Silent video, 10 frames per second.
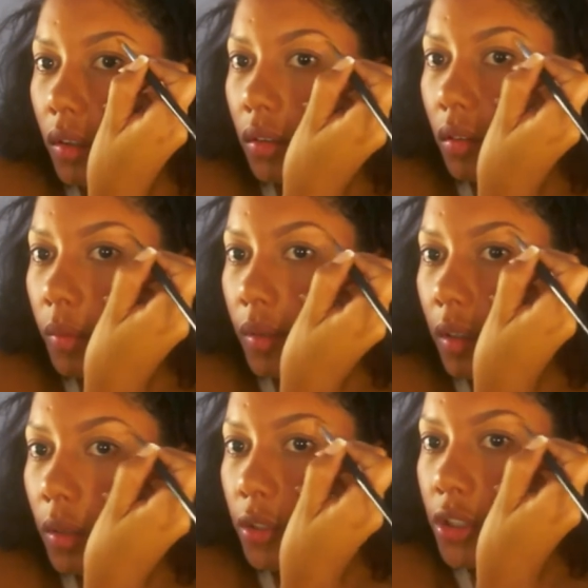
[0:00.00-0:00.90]
Normally
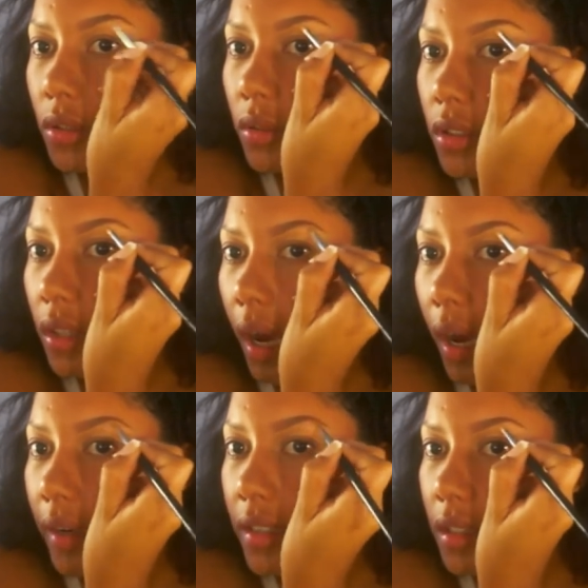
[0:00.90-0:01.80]
you would use
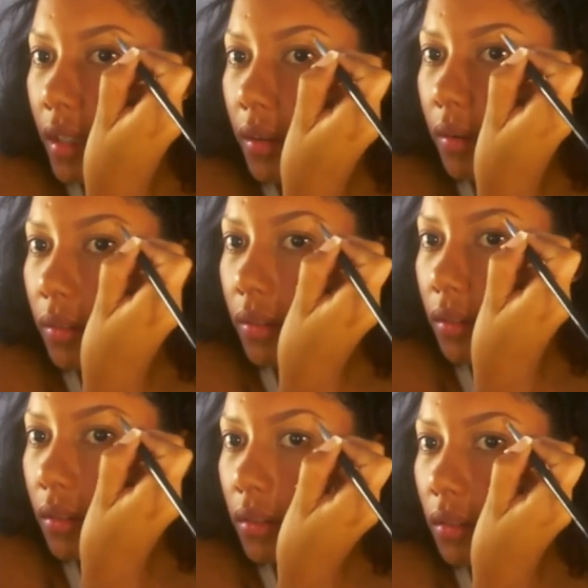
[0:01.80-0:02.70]
eyeshadow,
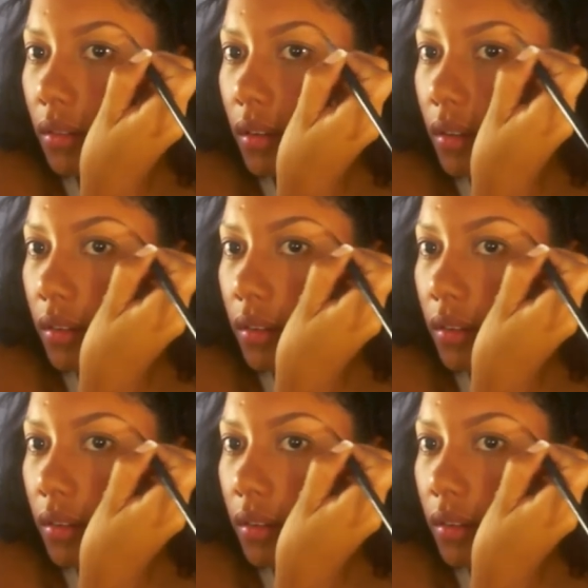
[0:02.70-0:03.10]
a